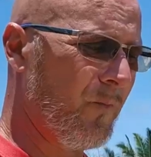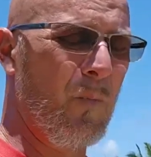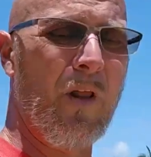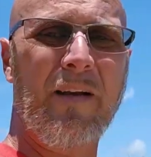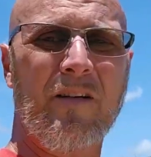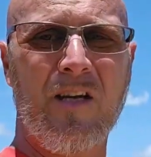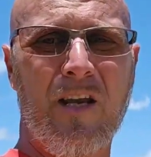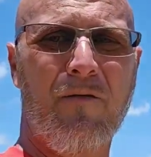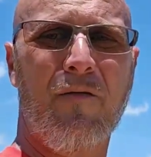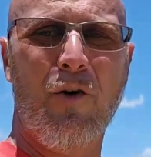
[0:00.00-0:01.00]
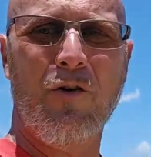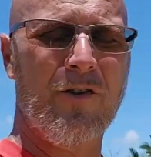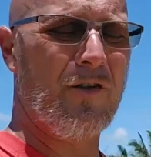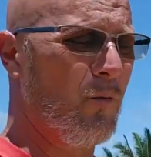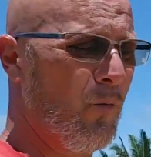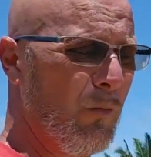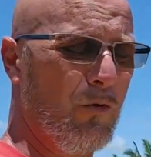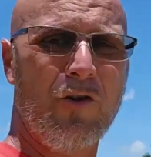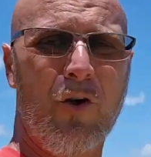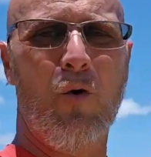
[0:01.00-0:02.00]
But like I said, at first we
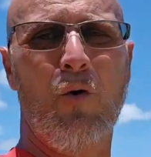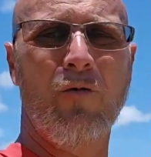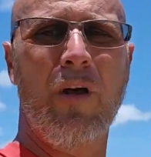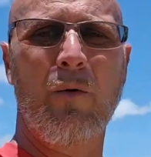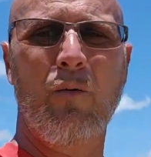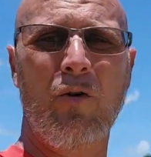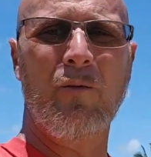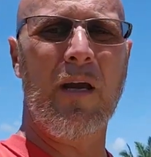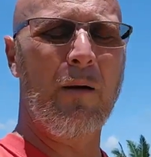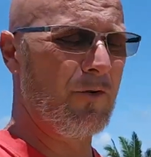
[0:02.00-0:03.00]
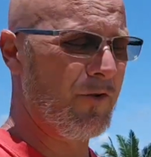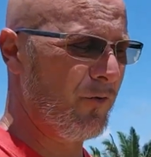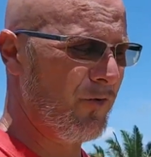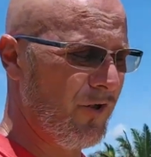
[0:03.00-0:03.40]
were told that we wouldn't be able to.